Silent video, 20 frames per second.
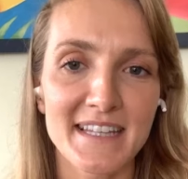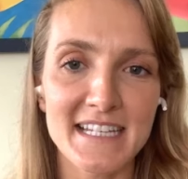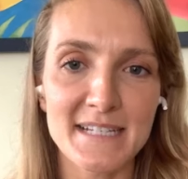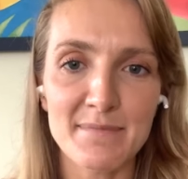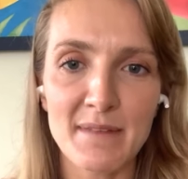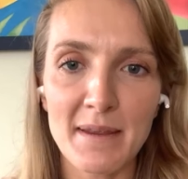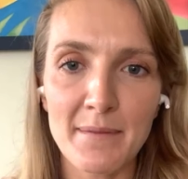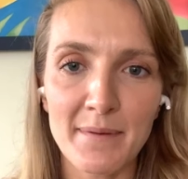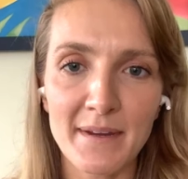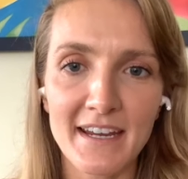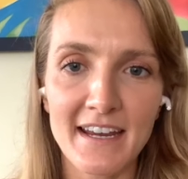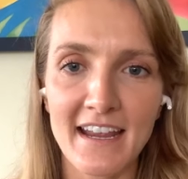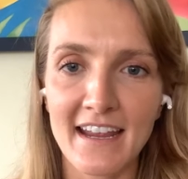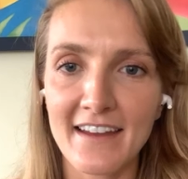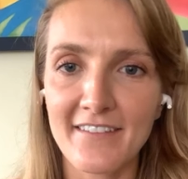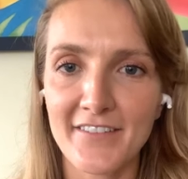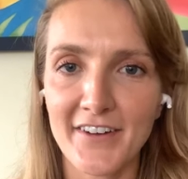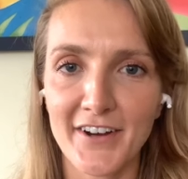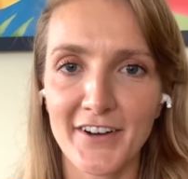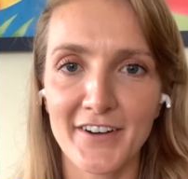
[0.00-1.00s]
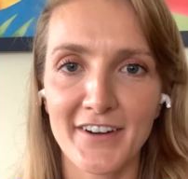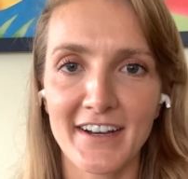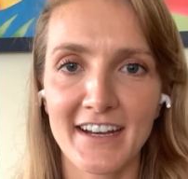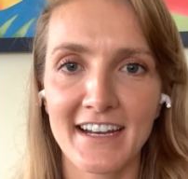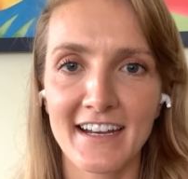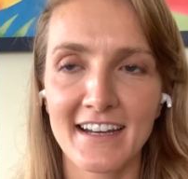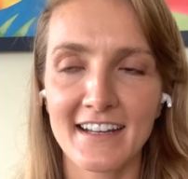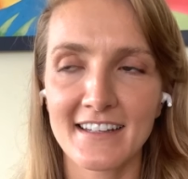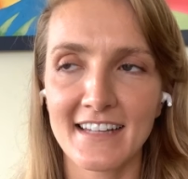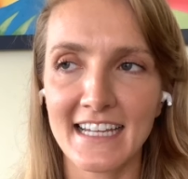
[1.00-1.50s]
this may be a
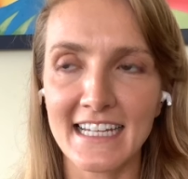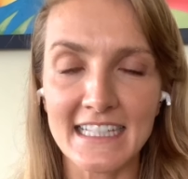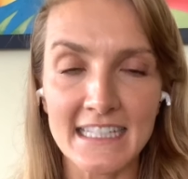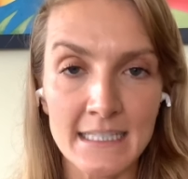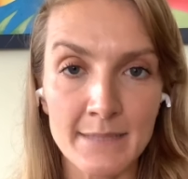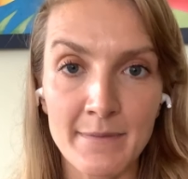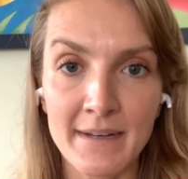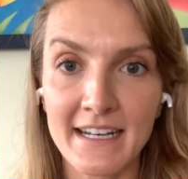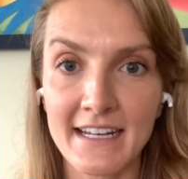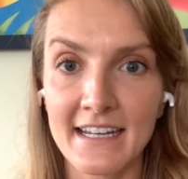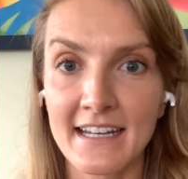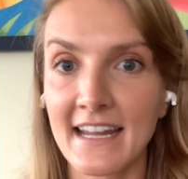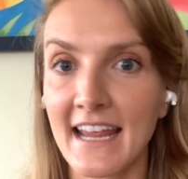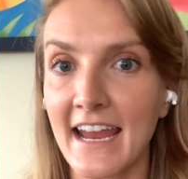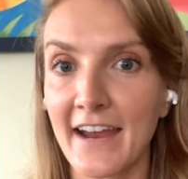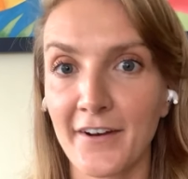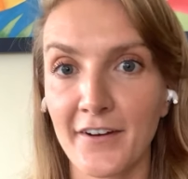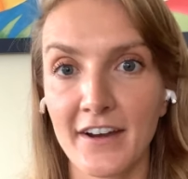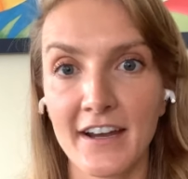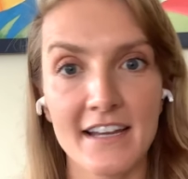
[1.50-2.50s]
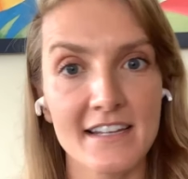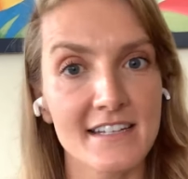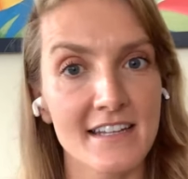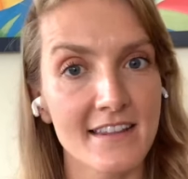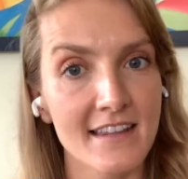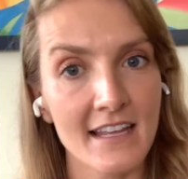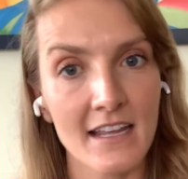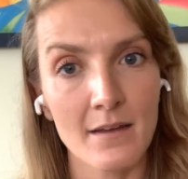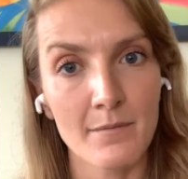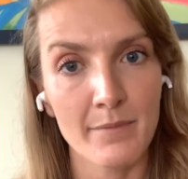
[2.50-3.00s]
very like limited area to
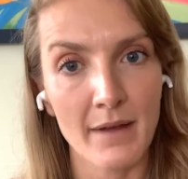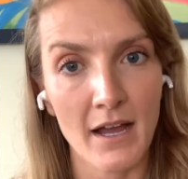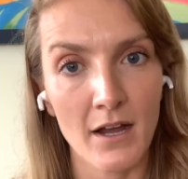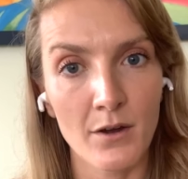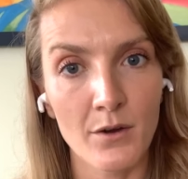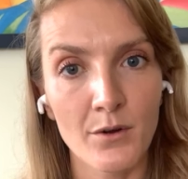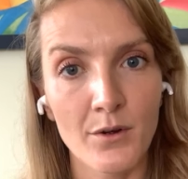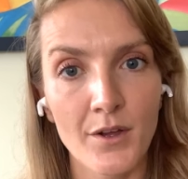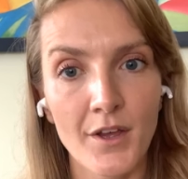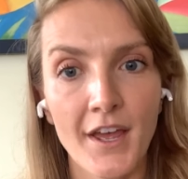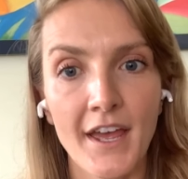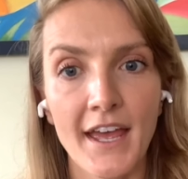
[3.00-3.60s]
think about.